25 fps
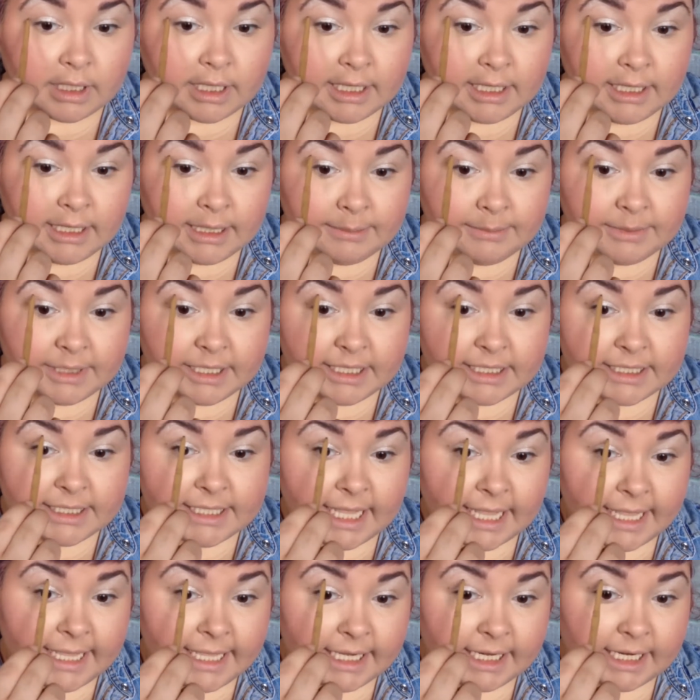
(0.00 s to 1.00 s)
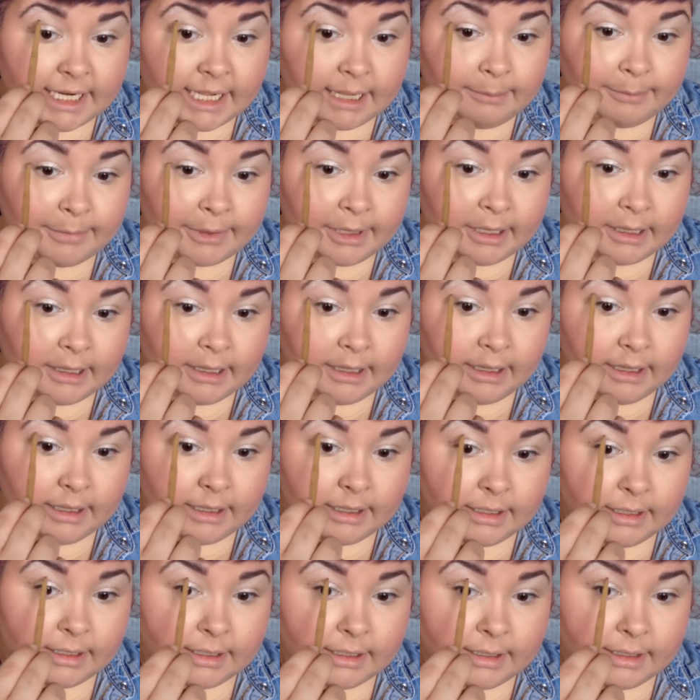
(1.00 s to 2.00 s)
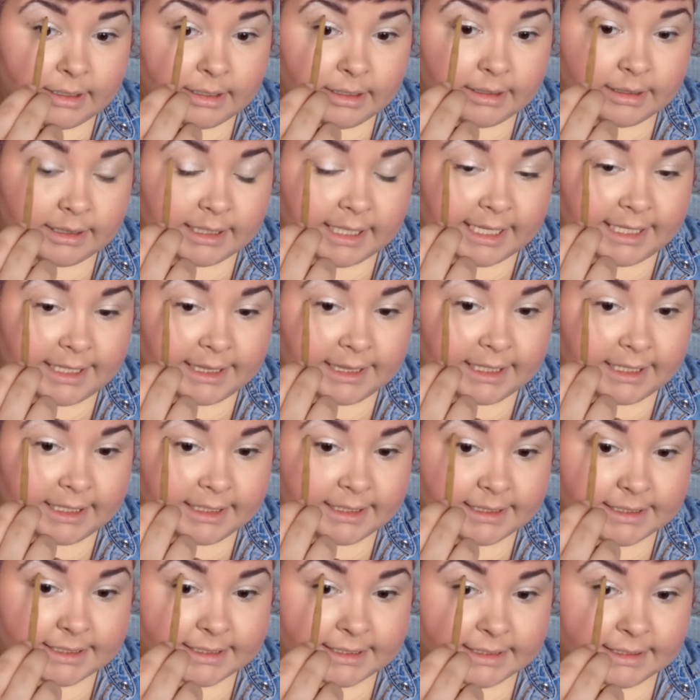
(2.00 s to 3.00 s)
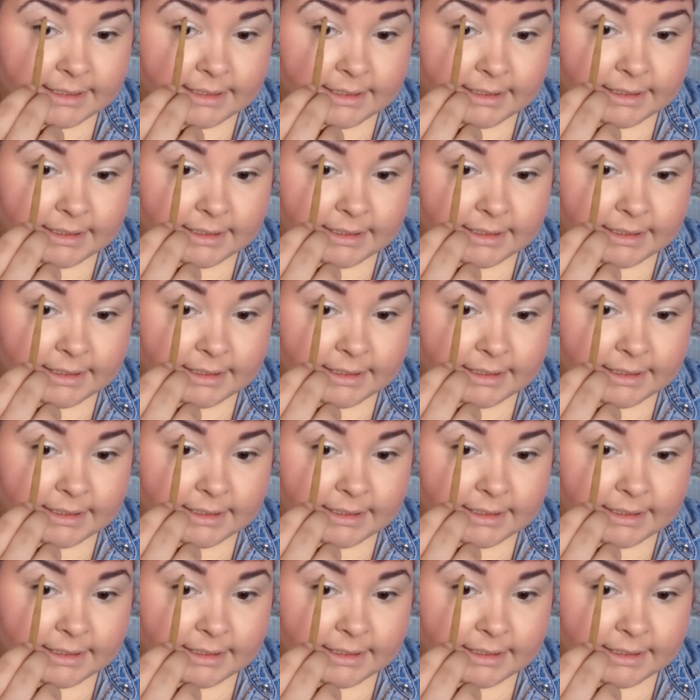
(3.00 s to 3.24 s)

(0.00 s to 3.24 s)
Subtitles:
and I'm going to take it up like this.